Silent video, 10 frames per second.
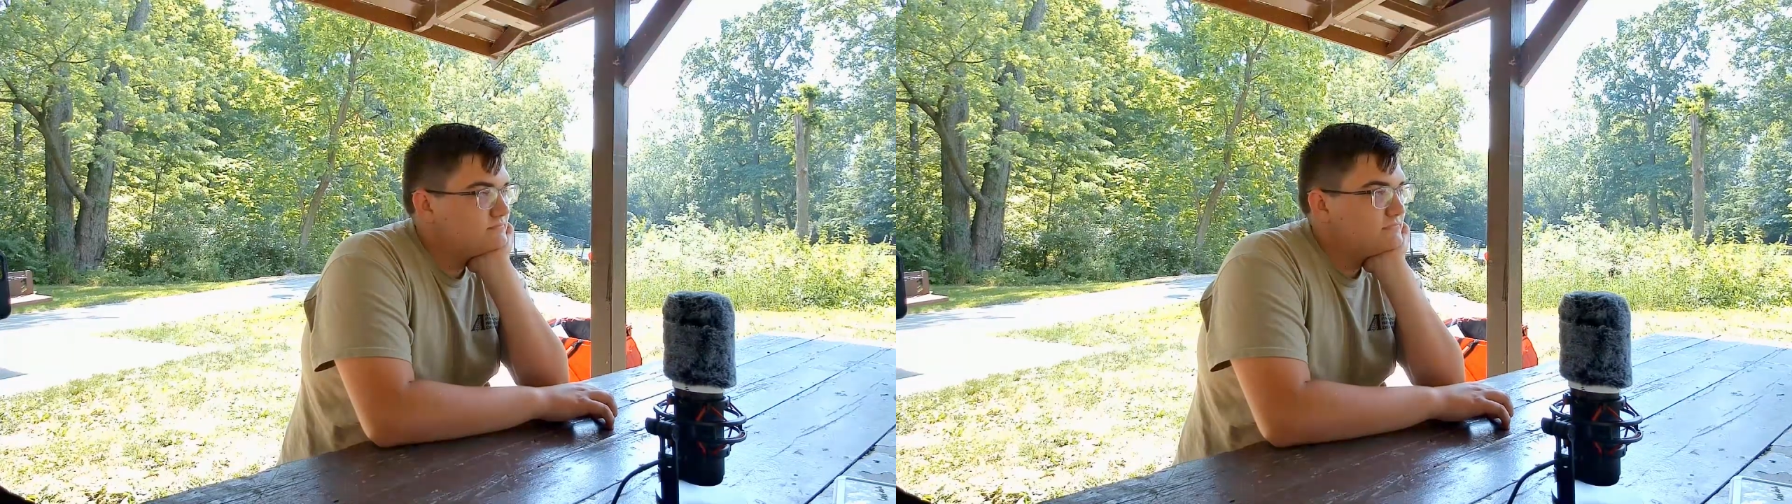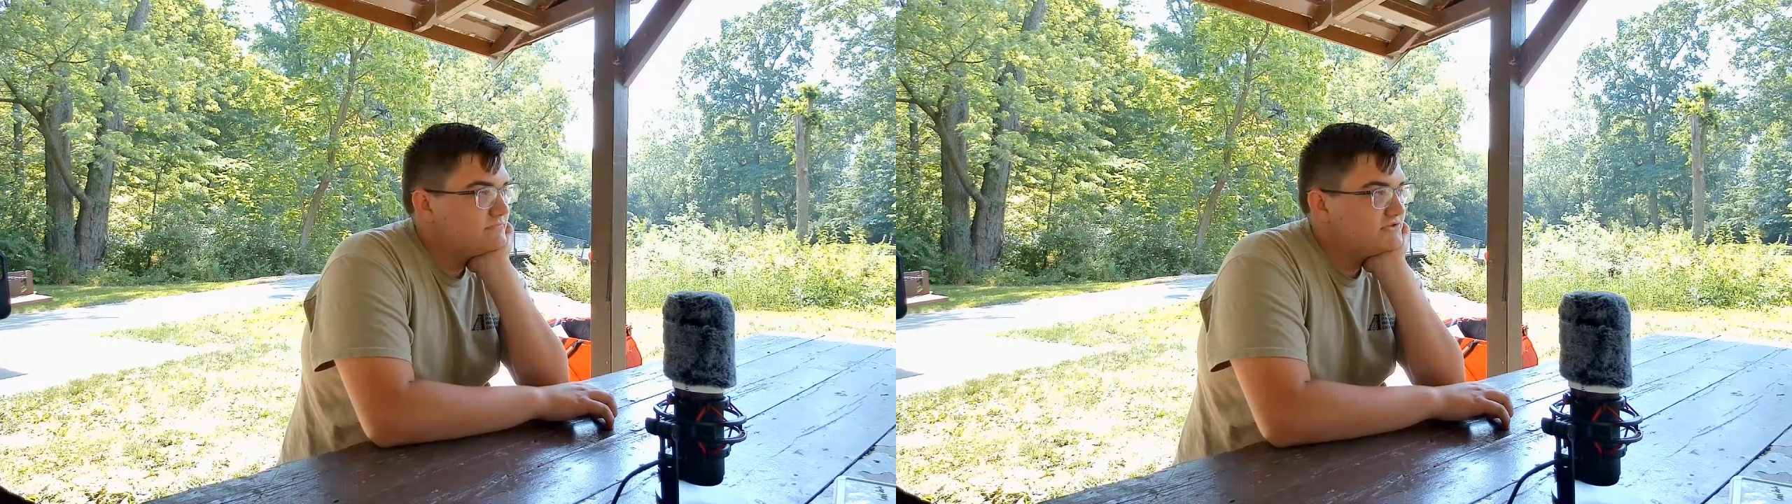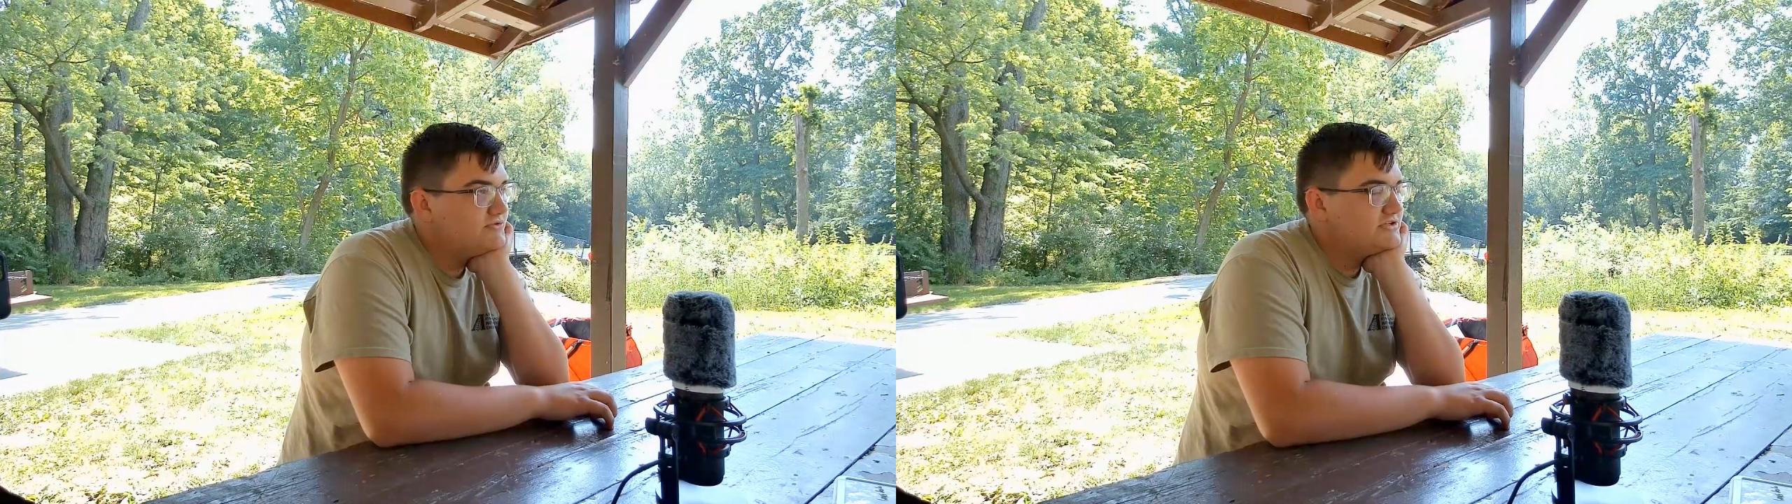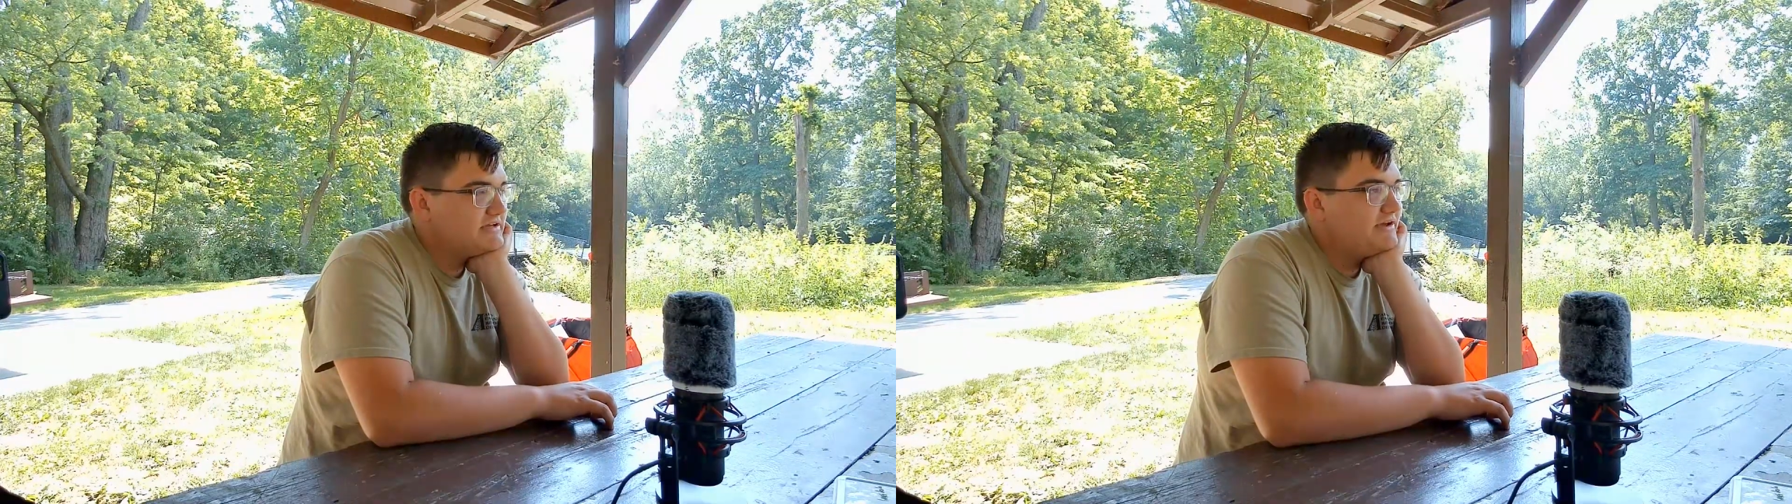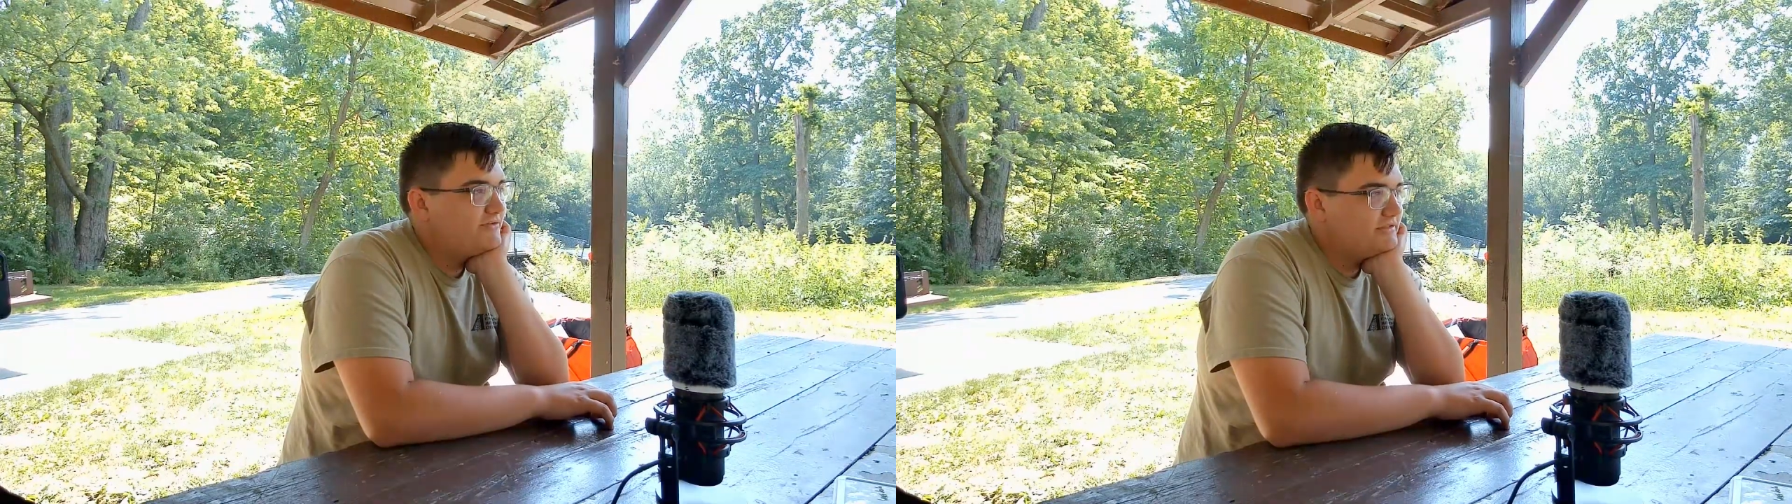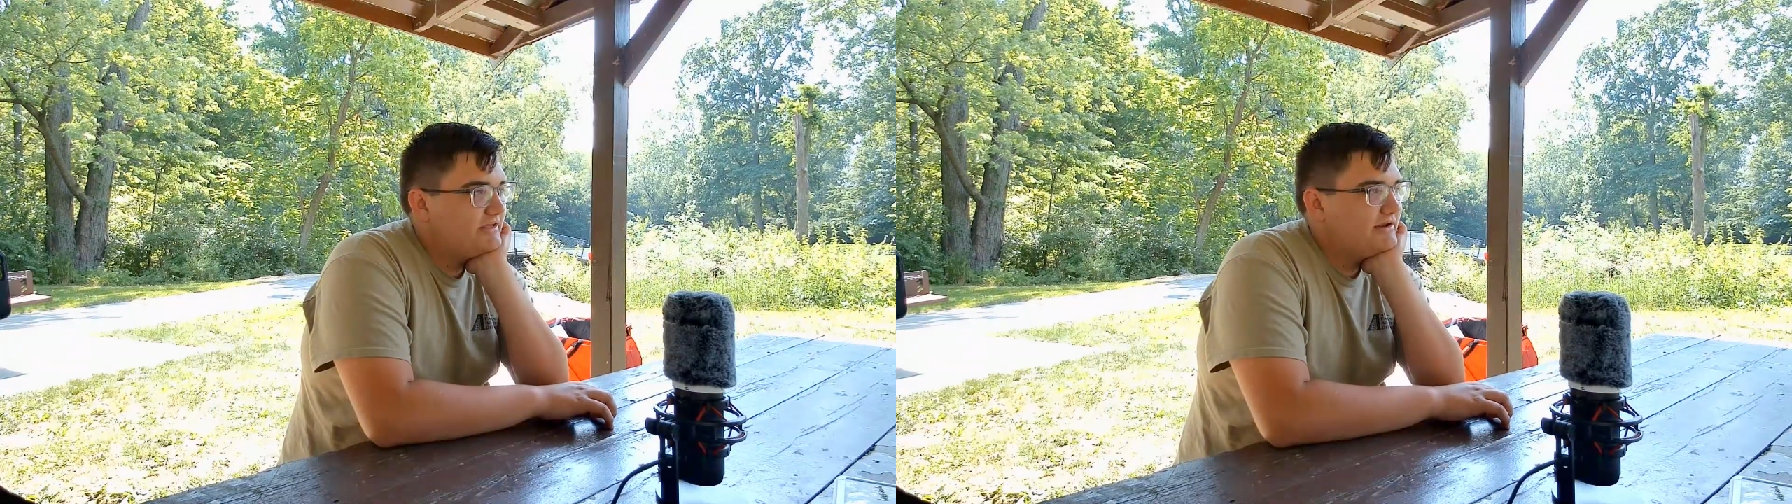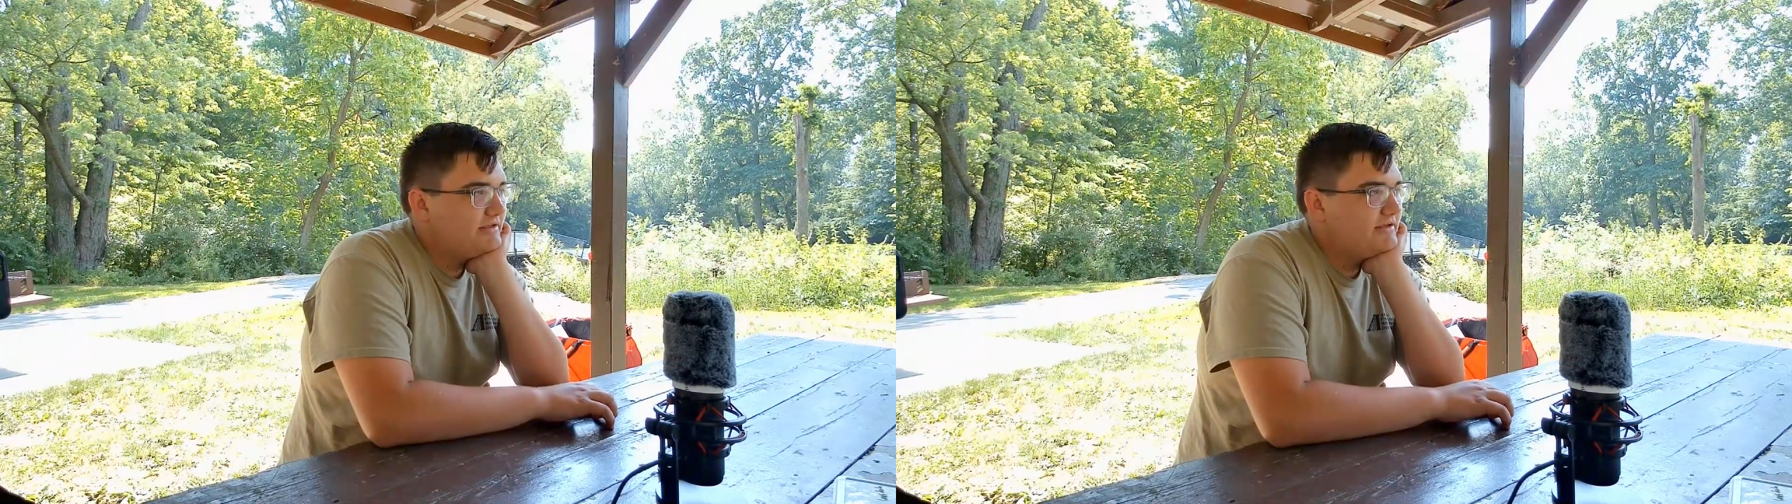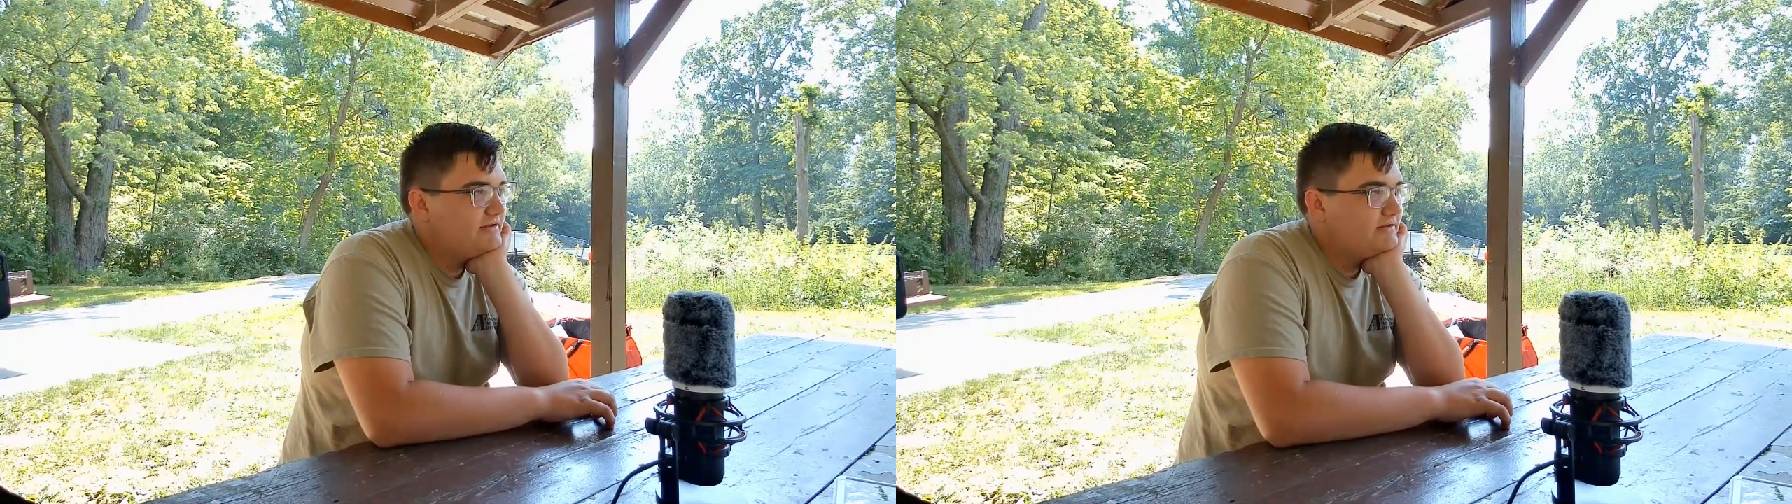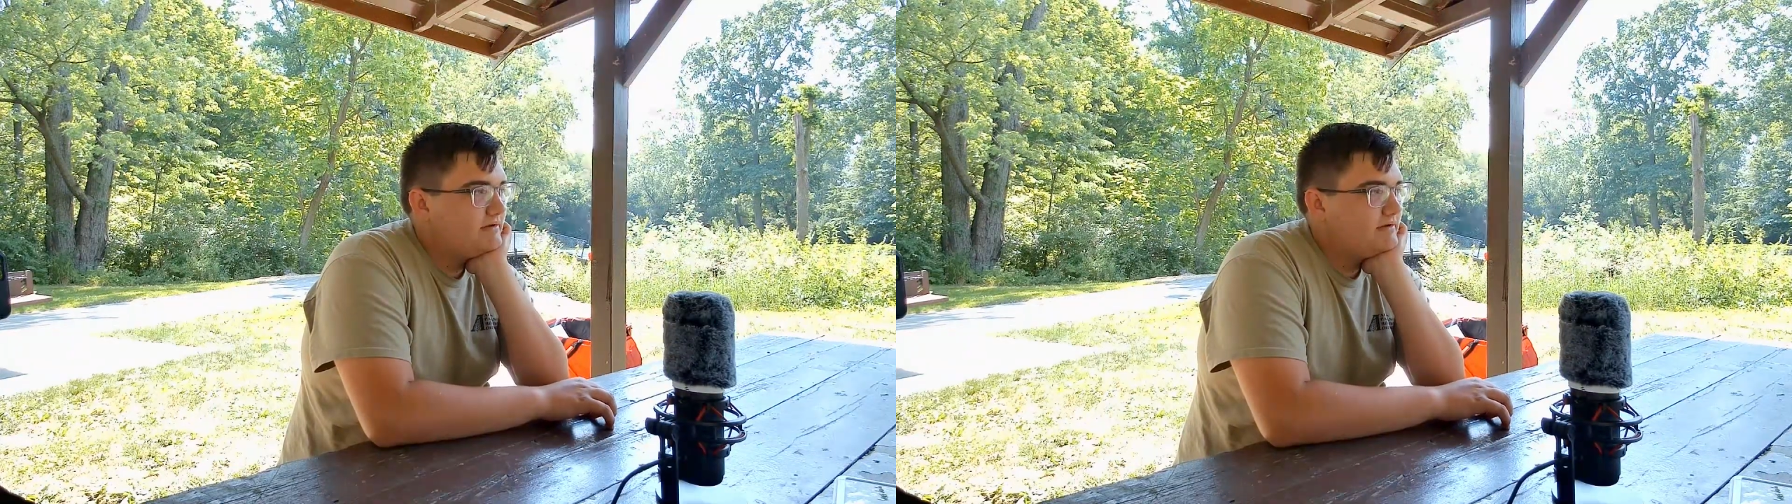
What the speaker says: suicide-related.